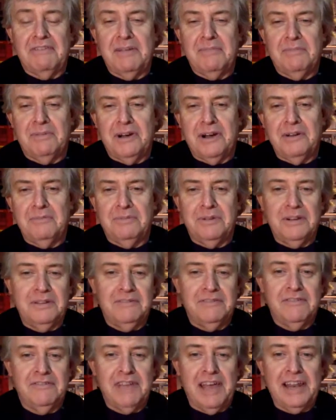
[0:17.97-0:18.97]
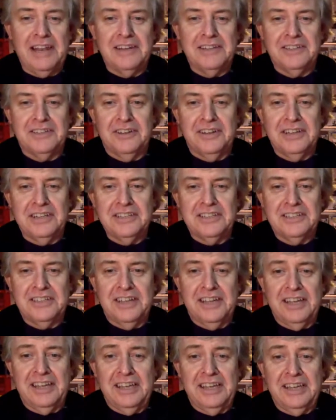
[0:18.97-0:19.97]
appropriate for Valentine's
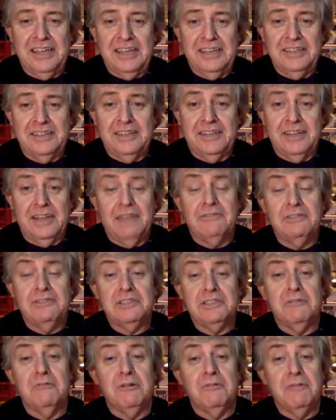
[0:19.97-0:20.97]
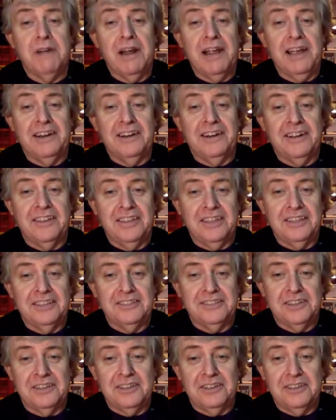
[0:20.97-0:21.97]
Day, and love is all around, I think,
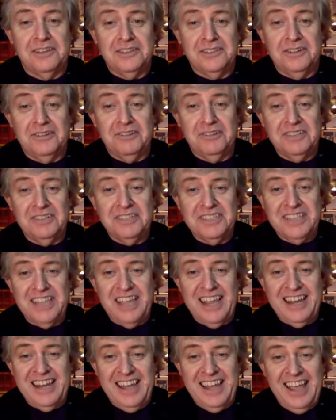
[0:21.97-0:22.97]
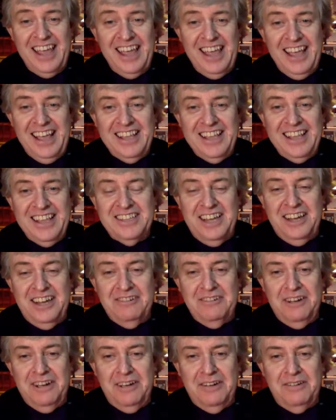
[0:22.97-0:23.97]
so the song said.
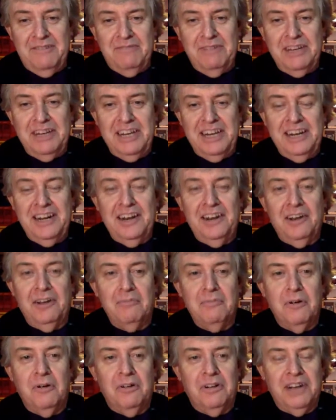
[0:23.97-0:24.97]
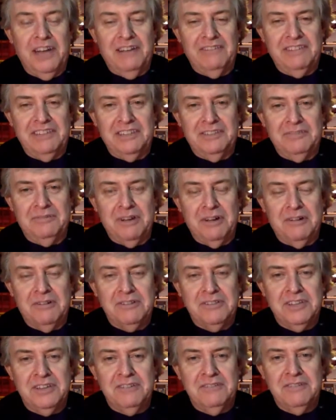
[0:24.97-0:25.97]
So we need a lot more love in the world.
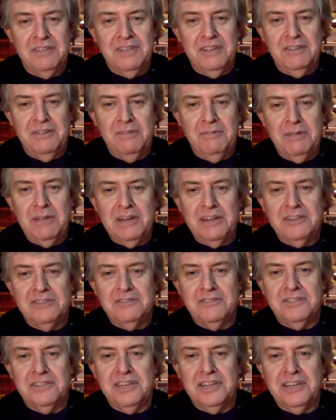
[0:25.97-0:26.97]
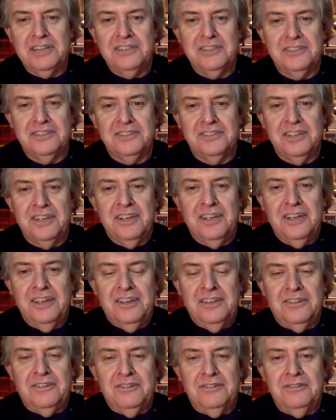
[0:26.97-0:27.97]
So you're going to sort of take us
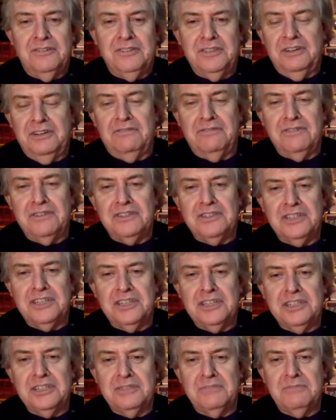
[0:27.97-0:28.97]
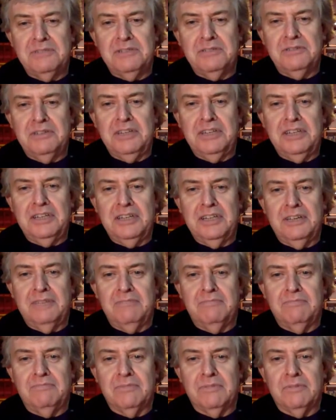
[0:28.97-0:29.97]
through the differences between
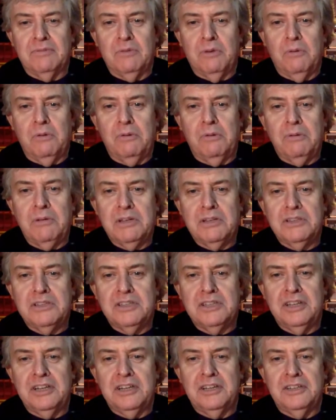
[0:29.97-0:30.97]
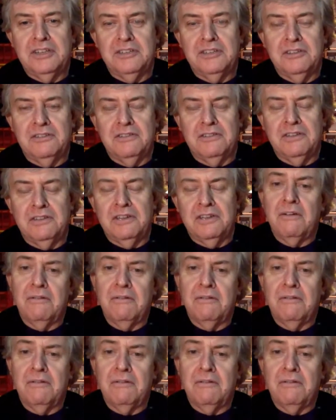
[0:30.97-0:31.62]
what we would consider sort of a